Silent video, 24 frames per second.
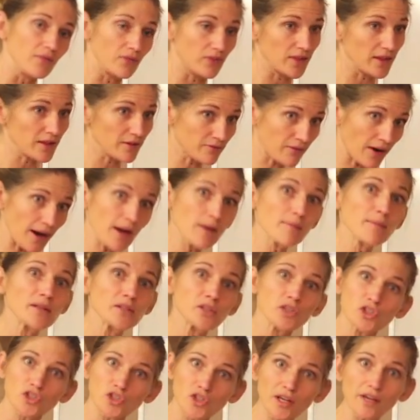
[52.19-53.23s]
the
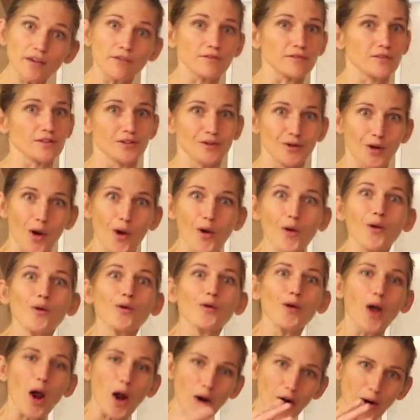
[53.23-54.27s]
environments shift. Our,
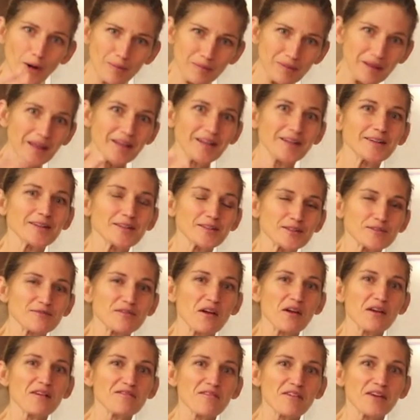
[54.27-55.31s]
our planet is
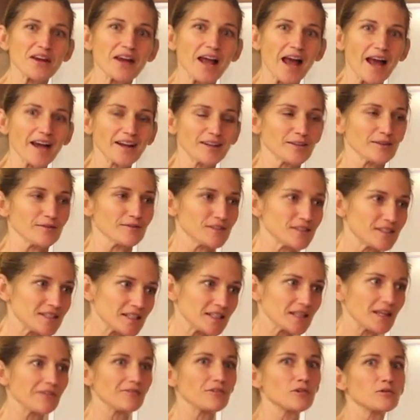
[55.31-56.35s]
very, very active.
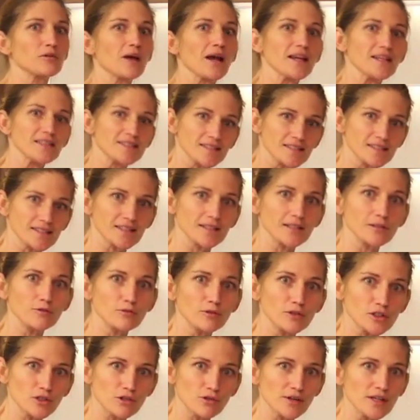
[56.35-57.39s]
Sea level rises, it
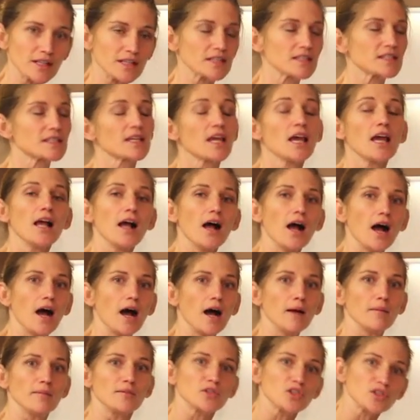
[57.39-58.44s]
retreats.
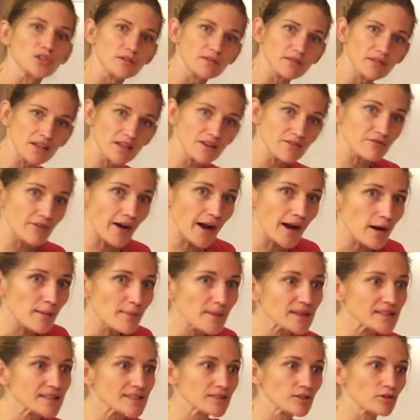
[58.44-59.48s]
Um, the
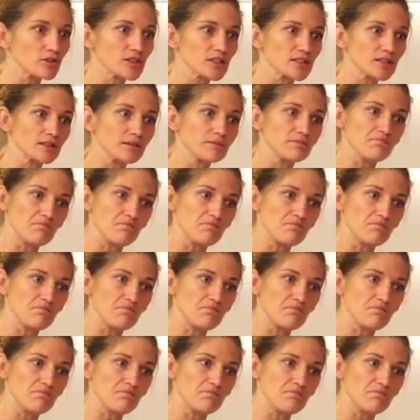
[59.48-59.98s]
environments start to